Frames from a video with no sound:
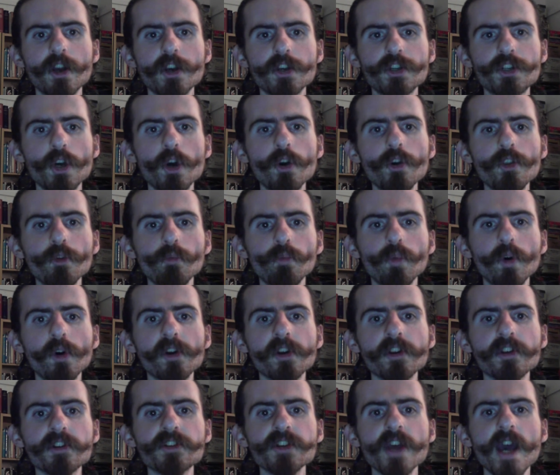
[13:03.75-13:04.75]
Show that
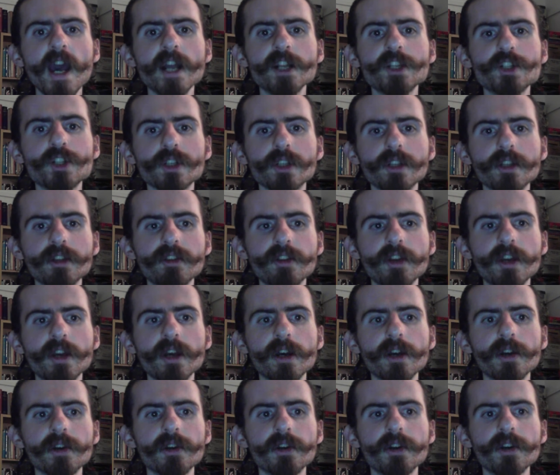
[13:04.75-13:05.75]
what is actually
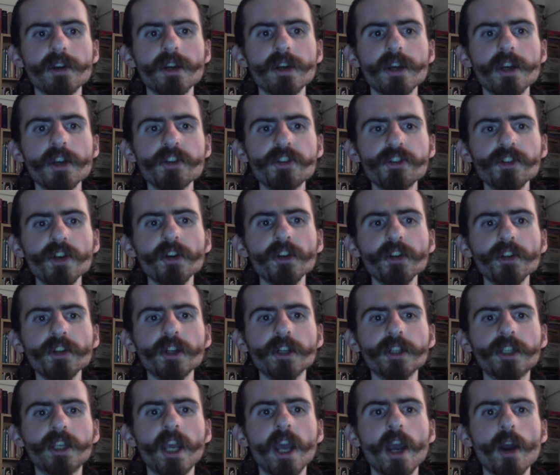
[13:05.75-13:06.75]
there is not an
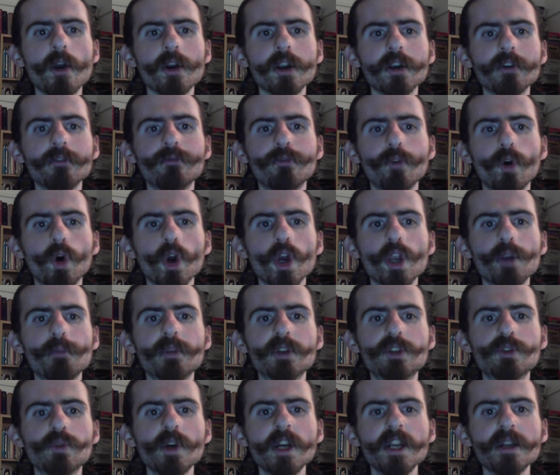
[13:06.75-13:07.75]
uncaring void
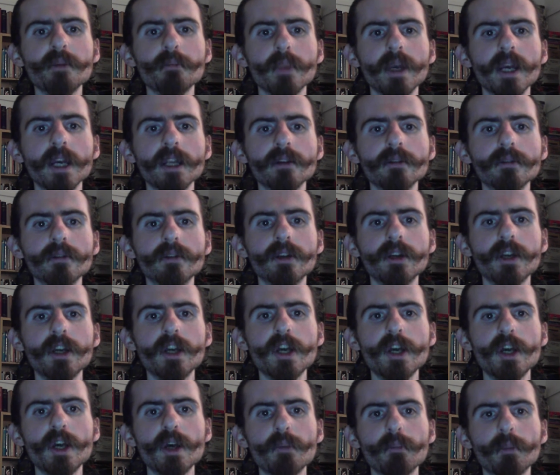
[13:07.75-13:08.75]
between men,
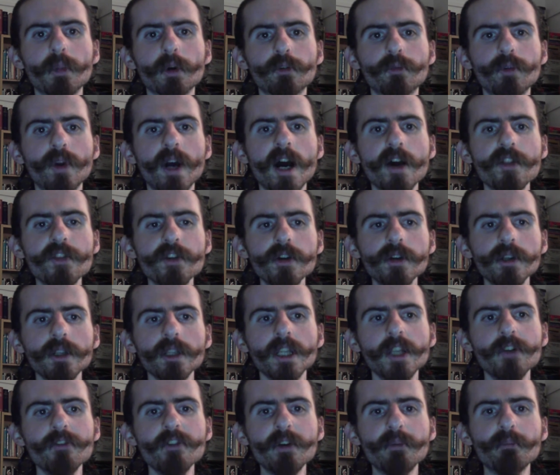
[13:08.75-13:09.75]
but rather
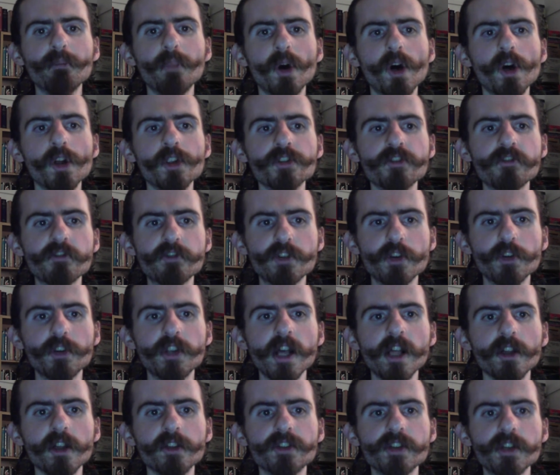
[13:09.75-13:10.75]
living bonds of
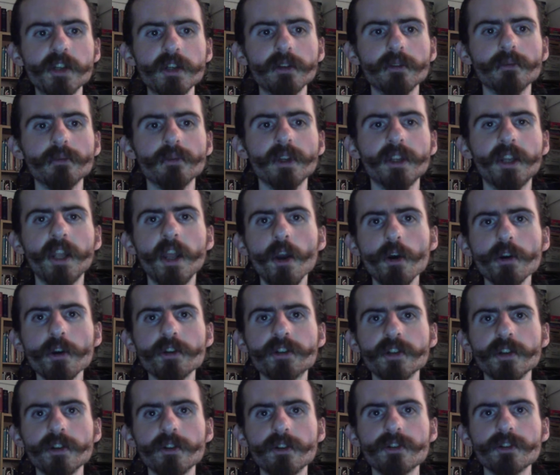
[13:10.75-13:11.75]
fidelity and
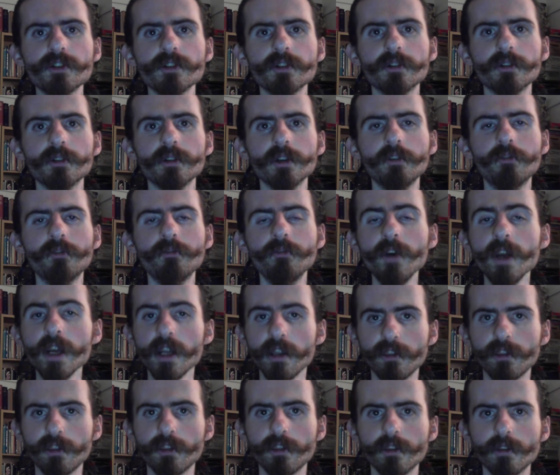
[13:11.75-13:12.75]
heritage and
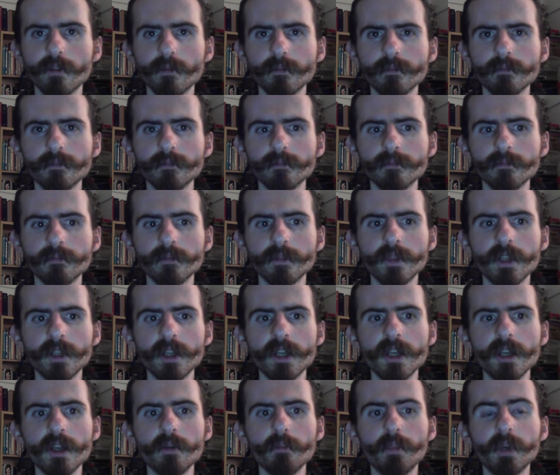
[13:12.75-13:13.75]
faith.
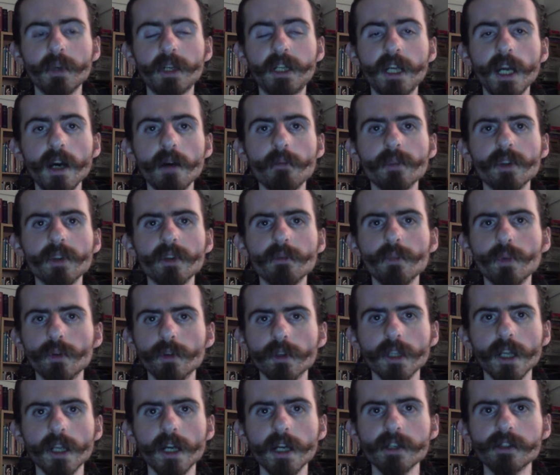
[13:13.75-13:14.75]
Become the
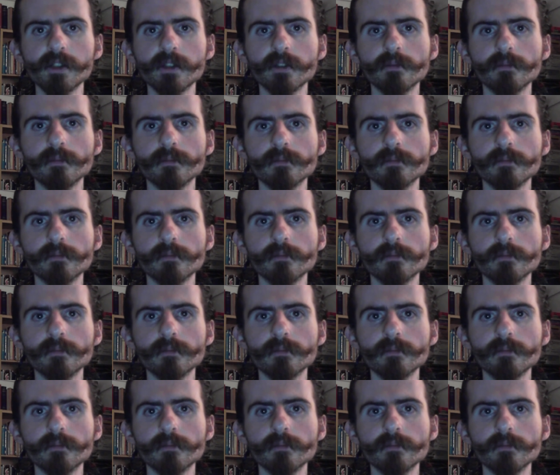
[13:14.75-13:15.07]
moonlight.